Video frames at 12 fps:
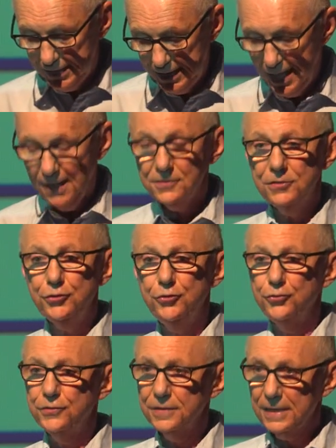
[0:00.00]
the
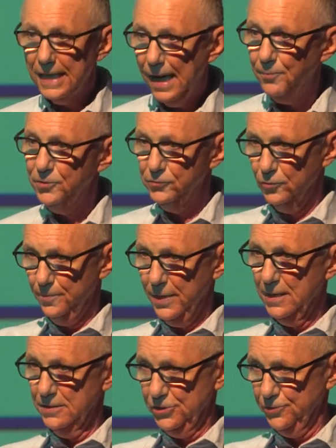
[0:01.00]
attitude to capital
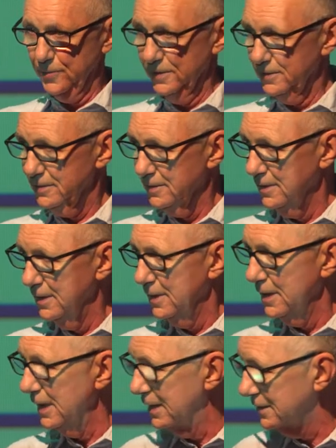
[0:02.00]
punishment
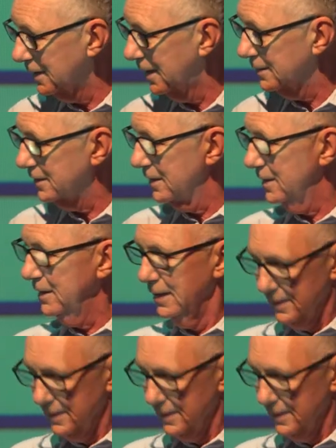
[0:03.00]
and other